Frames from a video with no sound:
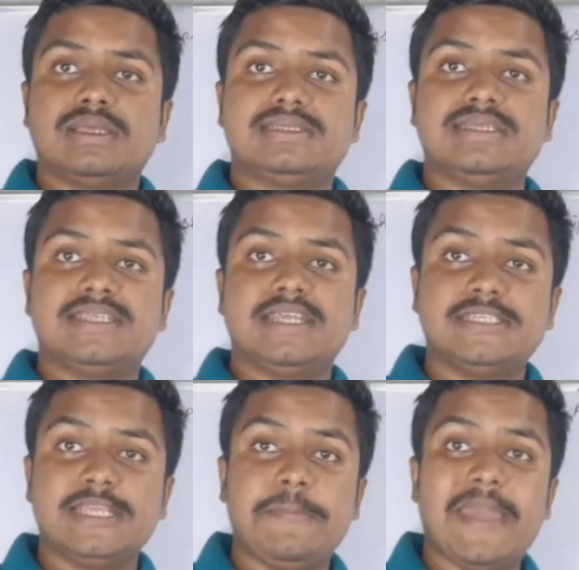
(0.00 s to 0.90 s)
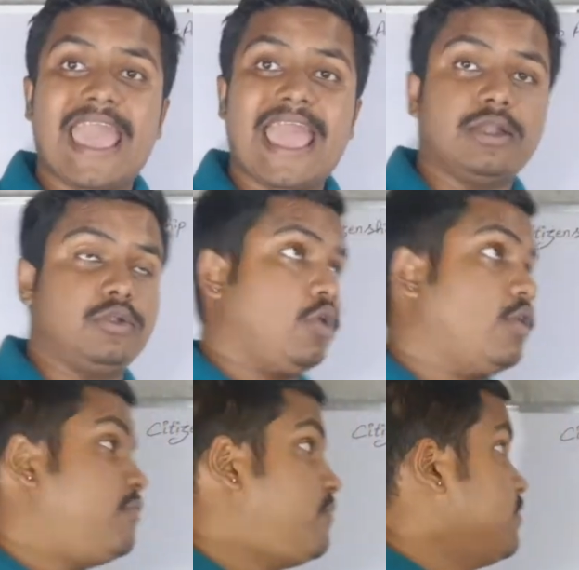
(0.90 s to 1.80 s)
Citizenship Act
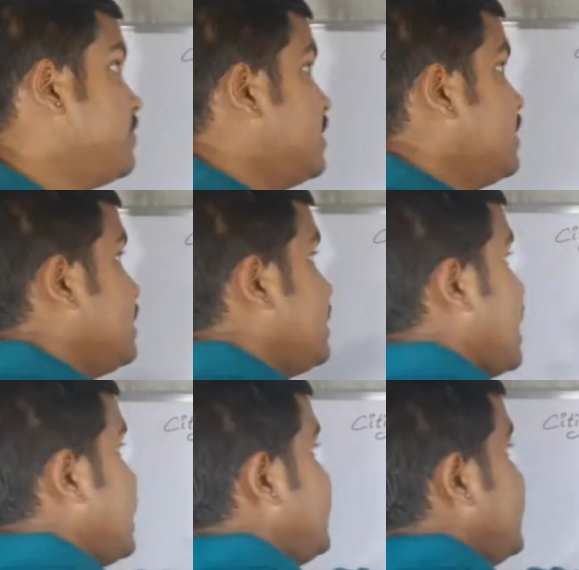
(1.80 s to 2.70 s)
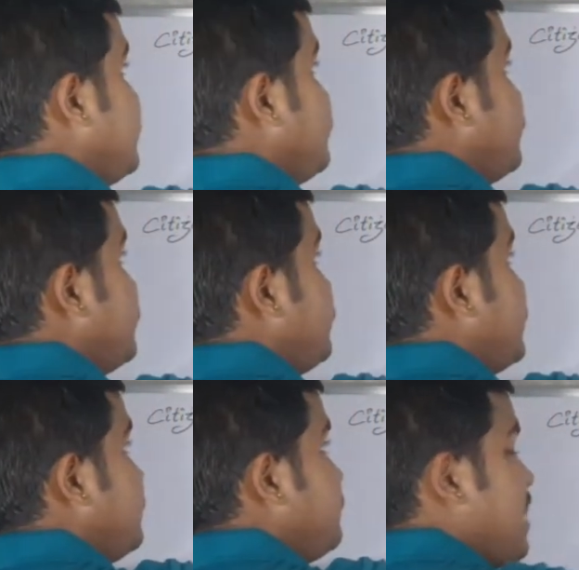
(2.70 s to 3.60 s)
of nineteen
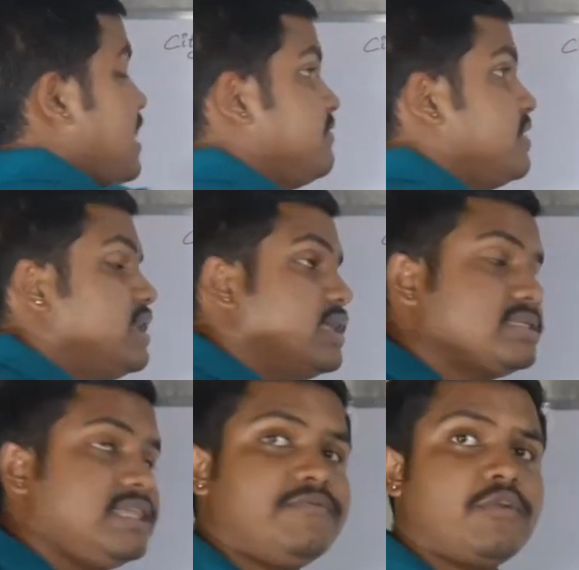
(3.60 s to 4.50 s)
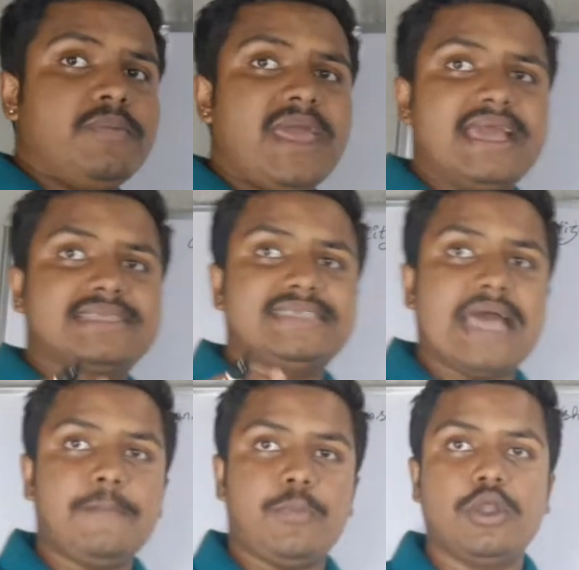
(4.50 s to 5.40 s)
fifty-five. See, from the
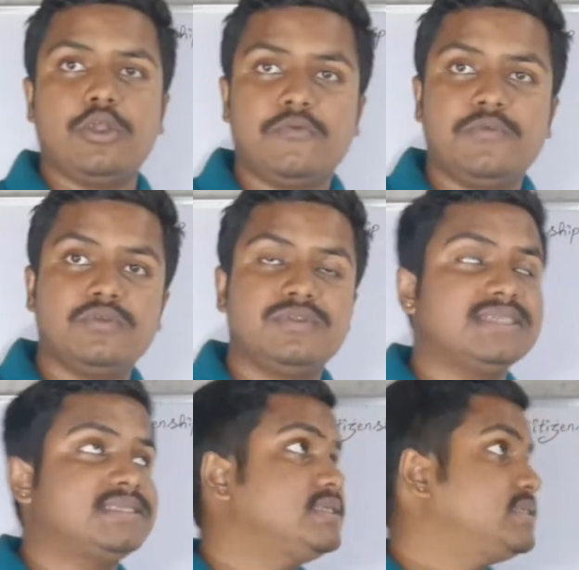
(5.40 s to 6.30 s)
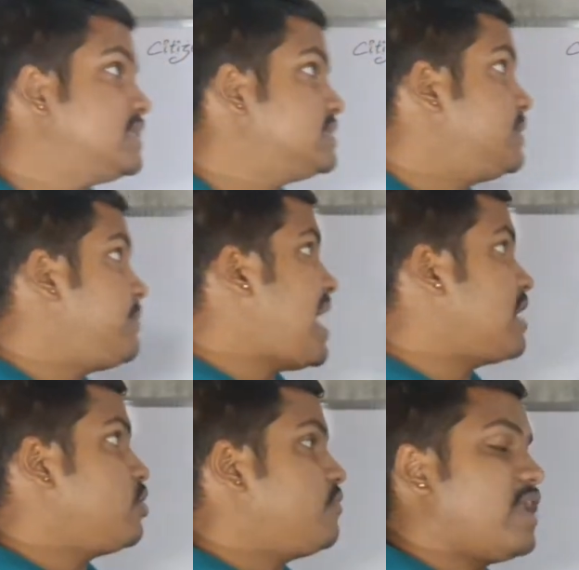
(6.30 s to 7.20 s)
exam point of view, this Citizenship
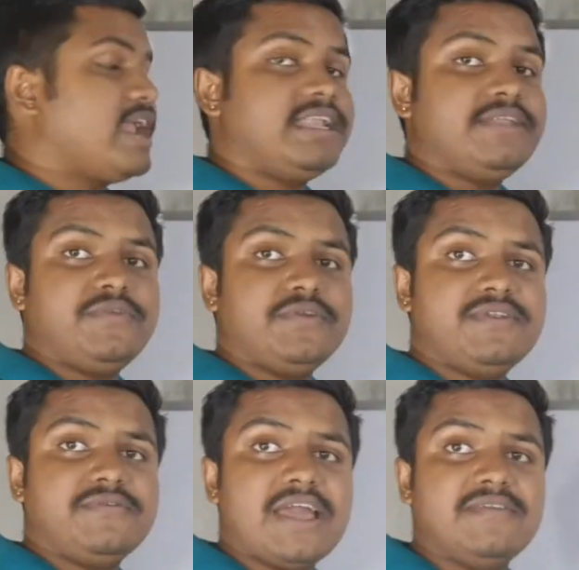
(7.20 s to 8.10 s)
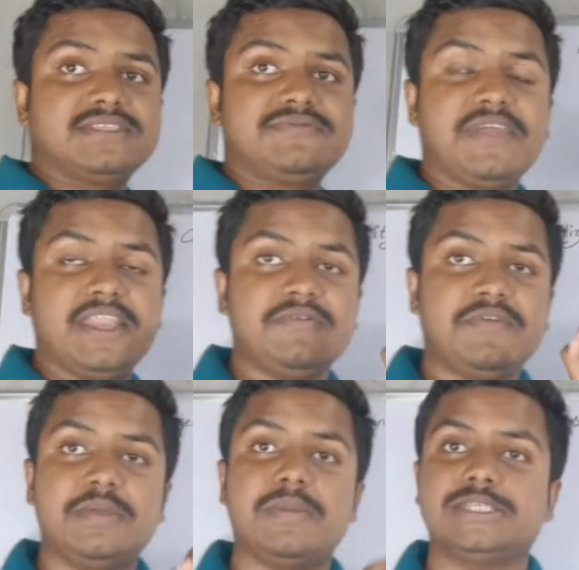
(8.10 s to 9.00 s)
Act of nineteen fifty-five is very
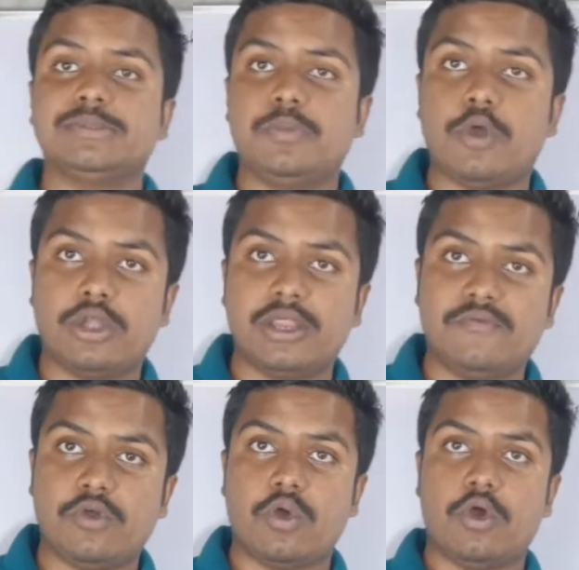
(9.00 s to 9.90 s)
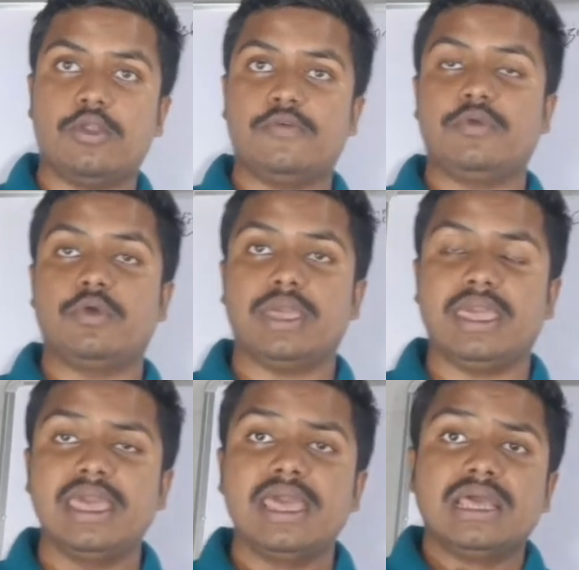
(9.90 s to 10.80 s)
very much important for all of you.
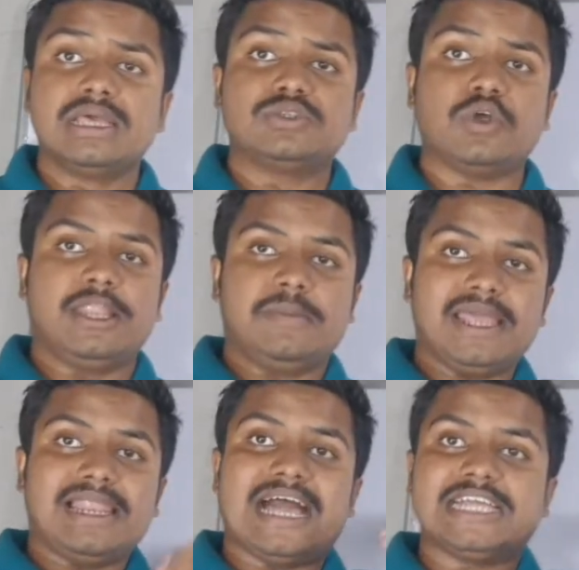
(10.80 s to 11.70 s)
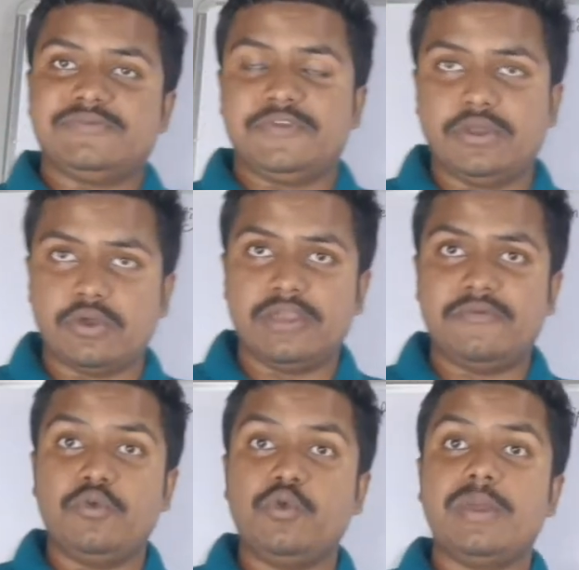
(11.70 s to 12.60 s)
Okay, so in my last video,
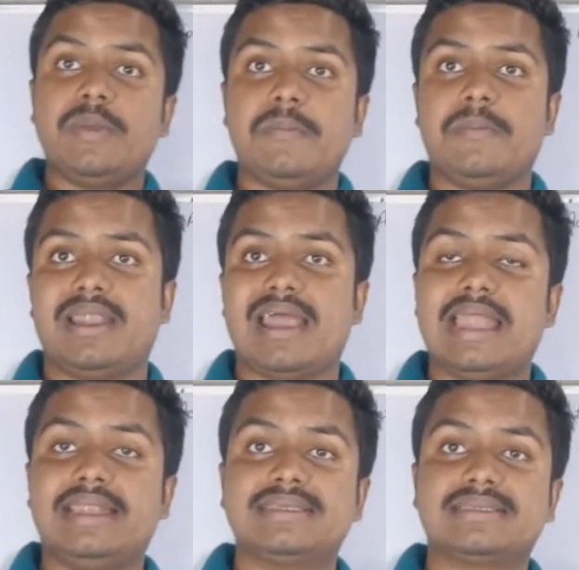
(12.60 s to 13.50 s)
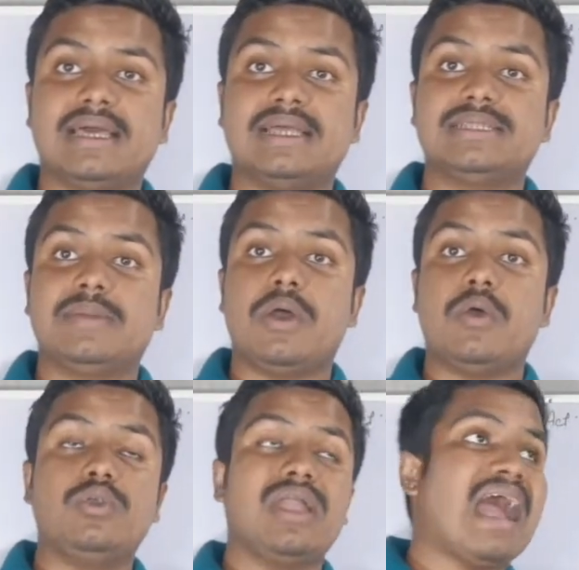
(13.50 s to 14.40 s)
if you remember, I discussed
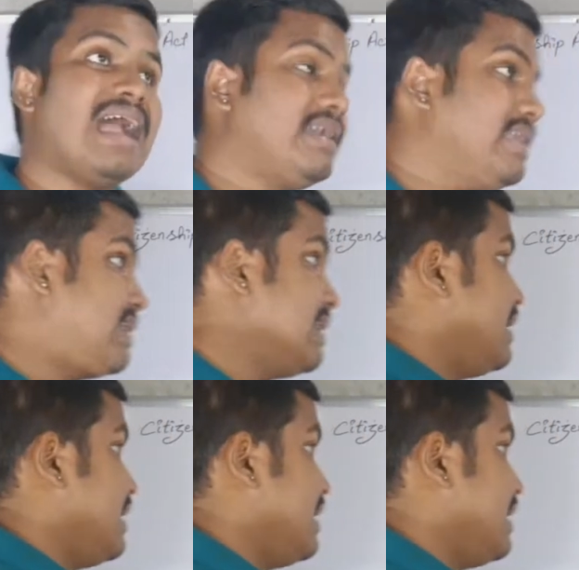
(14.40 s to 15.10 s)
about article